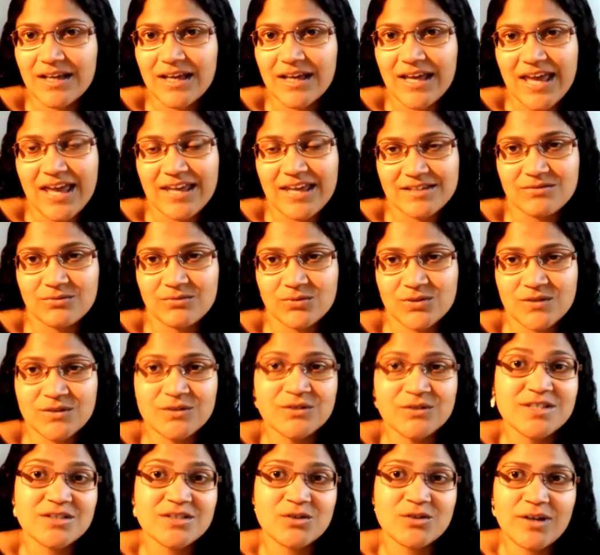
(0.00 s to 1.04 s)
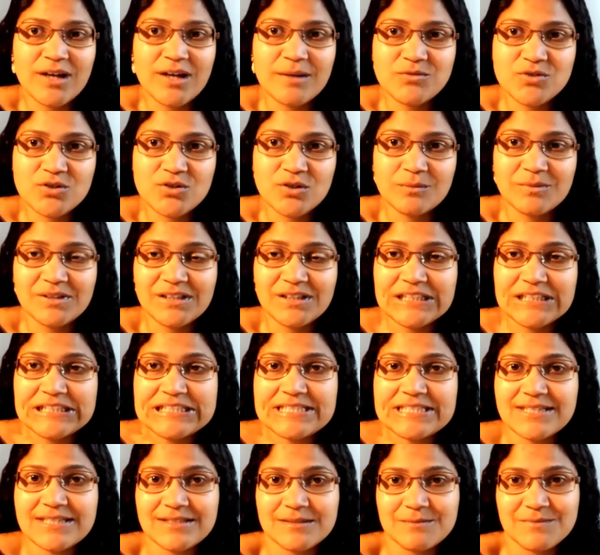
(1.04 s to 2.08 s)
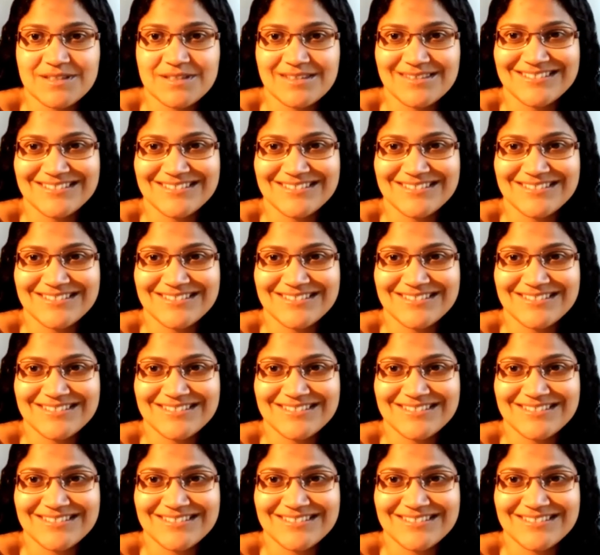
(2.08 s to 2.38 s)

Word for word: as you describe German legal systems?